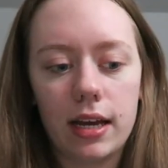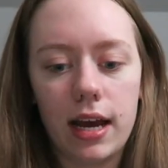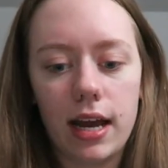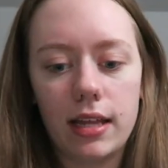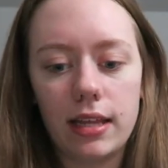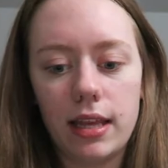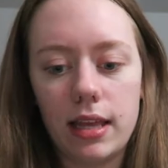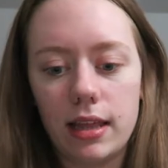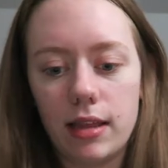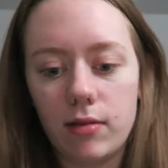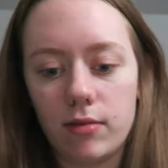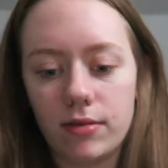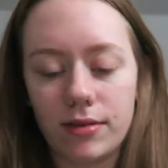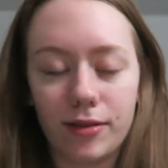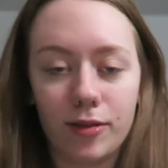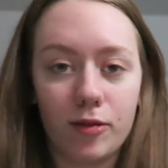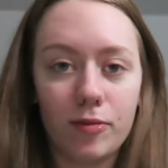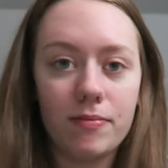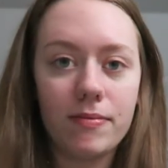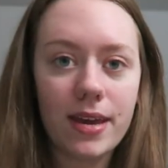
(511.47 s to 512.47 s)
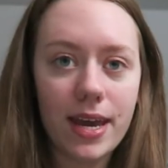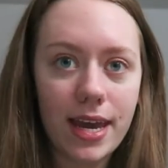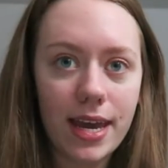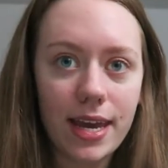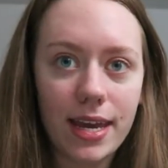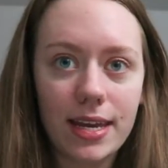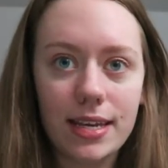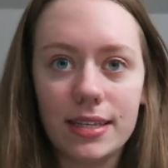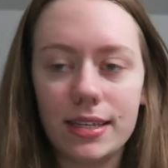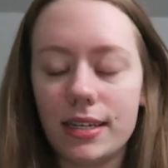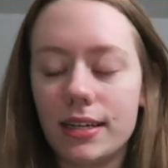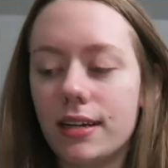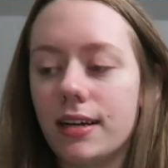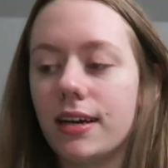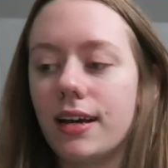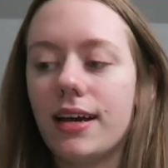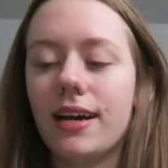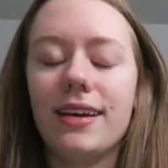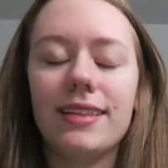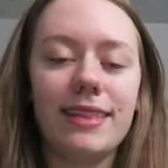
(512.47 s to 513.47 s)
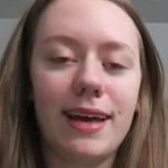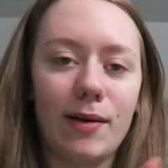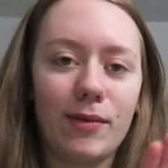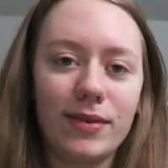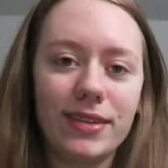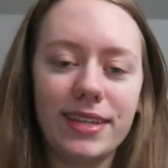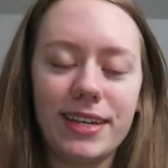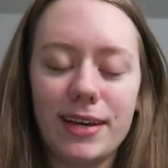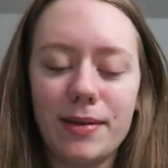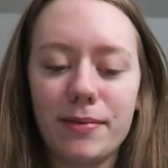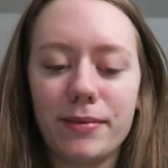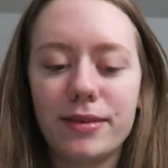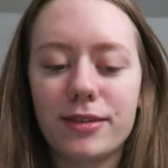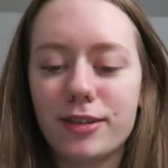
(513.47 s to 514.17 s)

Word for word: and then there was a little maze and that was him.